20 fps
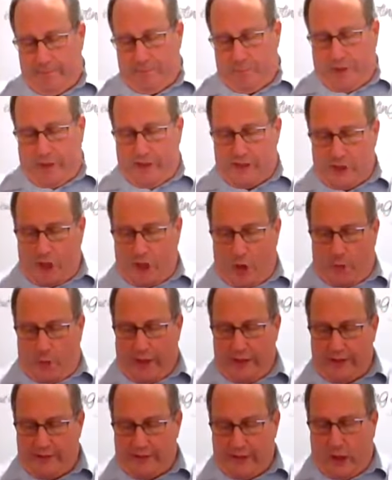But he's
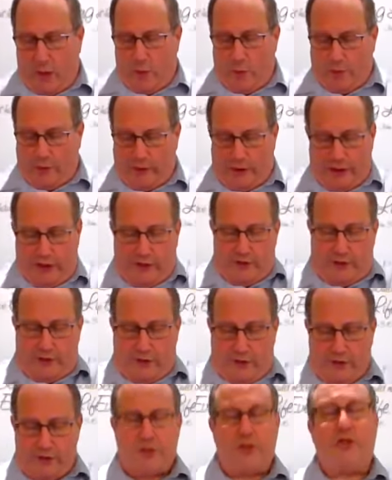already dealt with the
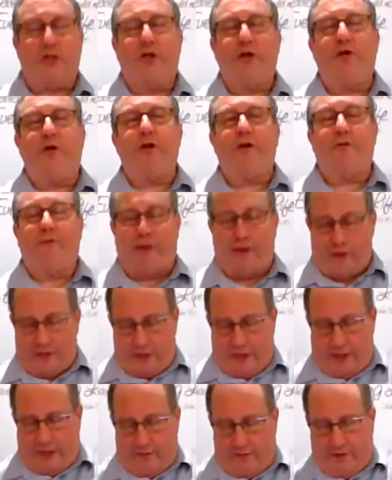eternal security of our
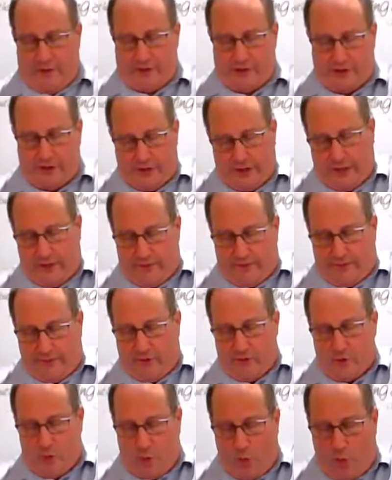salvation in
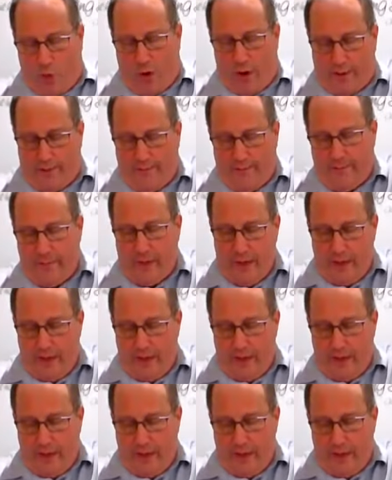verse 1